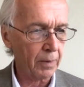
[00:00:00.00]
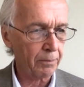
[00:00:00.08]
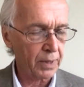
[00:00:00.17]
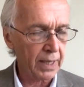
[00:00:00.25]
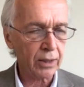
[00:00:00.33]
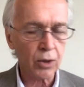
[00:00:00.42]

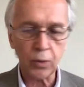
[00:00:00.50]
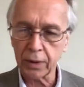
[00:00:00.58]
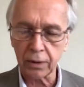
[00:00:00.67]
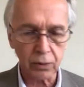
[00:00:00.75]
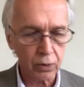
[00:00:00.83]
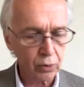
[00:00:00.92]
piano
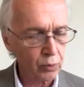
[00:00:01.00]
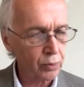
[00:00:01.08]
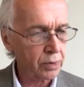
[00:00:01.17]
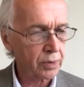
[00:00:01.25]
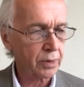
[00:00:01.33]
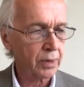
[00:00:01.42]

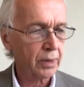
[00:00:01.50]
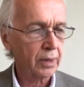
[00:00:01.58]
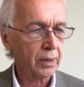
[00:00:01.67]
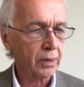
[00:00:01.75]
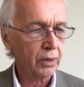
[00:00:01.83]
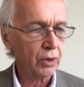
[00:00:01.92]
interludes,
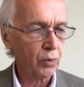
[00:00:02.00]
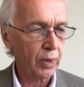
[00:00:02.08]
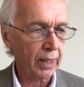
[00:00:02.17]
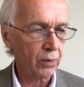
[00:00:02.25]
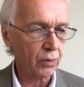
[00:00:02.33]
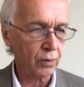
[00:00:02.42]
you
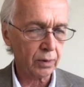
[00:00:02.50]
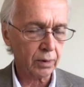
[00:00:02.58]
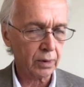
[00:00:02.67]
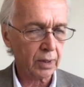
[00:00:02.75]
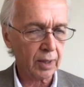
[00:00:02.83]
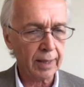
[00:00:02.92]
had
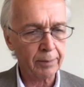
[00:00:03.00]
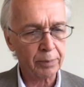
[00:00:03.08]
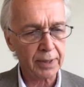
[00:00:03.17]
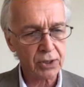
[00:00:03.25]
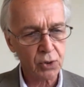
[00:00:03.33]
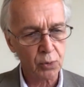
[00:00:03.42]

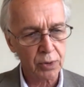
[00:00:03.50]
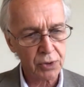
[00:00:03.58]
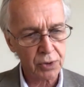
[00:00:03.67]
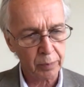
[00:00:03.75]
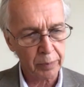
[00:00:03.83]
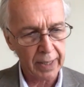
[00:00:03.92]
complex
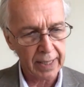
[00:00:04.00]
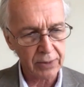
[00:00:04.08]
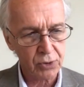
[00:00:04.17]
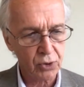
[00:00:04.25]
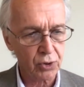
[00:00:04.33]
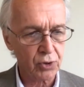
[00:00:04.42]
unison
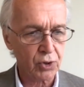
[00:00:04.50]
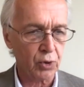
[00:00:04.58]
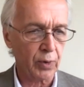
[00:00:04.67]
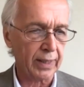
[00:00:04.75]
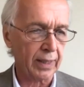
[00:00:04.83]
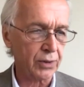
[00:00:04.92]
passages,
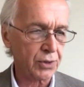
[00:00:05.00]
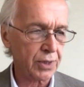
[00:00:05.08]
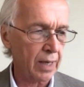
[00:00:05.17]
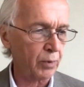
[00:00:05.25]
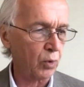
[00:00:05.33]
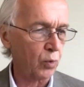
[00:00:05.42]
you had
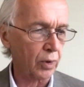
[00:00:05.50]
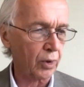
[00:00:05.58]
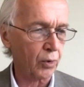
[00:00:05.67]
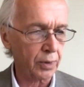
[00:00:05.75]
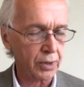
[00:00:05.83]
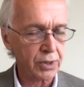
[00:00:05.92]
ensemble
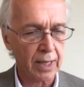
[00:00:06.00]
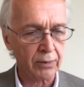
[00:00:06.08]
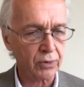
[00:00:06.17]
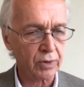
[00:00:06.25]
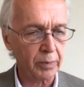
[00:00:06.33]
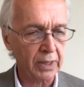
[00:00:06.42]
work where it
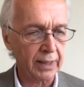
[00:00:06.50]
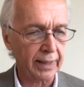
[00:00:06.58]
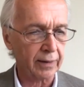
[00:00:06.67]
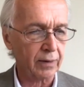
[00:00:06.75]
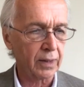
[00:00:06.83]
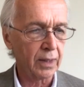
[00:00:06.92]
sounded to me
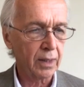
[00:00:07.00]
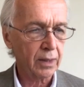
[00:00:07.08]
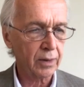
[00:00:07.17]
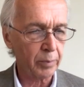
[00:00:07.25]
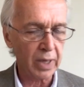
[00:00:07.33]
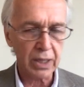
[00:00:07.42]
like
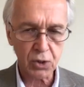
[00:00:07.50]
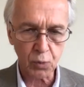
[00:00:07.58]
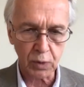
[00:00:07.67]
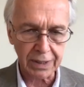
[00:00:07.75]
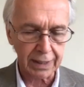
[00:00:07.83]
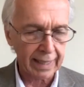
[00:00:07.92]
the bass
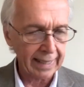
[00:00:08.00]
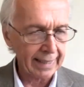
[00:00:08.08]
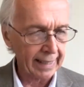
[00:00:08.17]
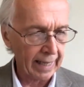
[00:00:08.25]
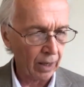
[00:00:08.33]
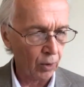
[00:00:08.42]
was
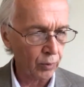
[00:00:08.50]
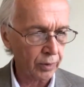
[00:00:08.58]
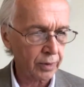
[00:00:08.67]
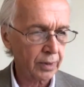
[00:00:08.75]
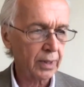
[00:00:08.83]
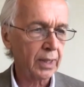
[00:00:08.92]
laying
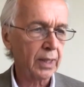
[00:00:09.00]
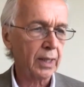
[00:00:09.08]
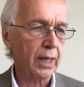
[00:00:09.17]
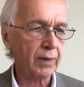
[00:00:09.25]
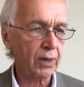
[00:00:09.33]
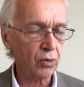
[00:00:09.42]
out,
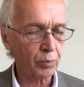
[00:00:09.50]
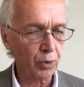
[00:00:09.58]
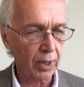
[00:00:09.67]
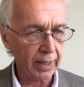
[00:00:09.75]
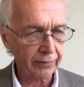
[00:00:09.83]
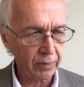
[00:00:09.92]
and then you
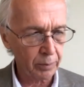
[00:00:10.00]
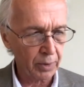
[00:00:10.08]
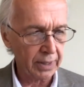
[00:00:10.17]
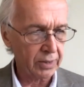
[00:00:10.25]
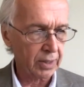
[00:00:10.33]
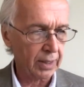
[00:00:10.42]
brought
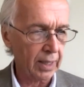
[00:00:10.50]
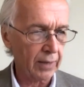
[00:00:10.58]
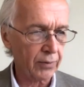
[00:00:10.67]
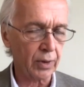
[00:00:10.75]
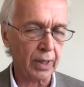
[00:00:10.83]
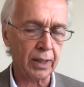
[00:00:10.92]
everybody
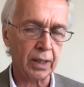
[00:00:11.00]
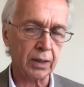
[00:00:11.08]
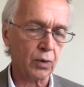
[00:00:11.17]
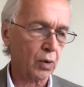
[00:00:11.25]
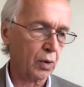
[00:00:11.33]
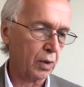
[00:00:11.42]
together, and
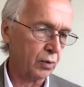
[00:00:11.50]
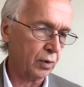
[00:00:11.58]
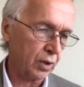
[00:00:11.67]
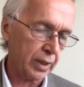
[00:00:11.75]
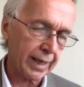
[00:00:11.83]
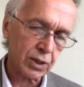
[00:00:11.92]
the
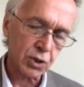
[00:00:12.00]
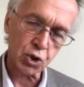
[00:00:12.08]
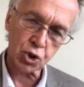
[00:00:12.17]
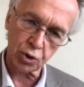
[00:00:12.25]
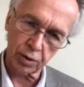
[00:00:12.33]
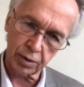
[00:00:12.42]

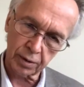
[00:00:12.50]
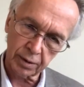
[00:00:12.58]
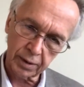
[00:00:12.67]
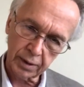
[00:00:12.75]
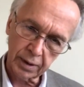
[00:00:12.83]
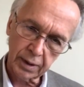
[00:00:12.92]
texture
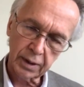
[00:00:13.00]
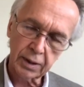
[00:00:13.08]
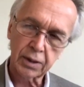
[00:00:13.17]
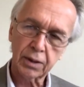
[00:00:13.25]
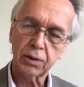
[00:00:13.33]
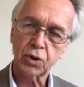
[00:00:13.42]

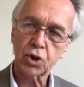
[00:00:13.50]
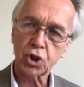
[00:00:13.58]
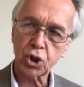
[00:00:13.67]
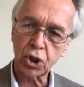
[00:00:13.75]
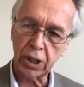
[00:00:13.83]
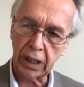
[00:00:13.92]

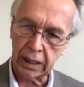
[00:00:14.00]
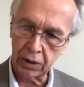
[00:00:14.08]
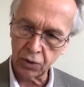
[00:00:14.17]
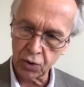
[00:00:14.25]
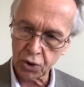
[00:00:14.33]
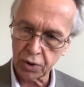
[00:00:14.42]

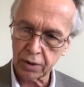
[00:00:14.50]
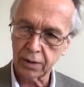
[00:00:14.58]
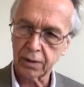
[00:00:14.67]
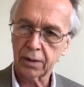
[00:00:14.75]
changed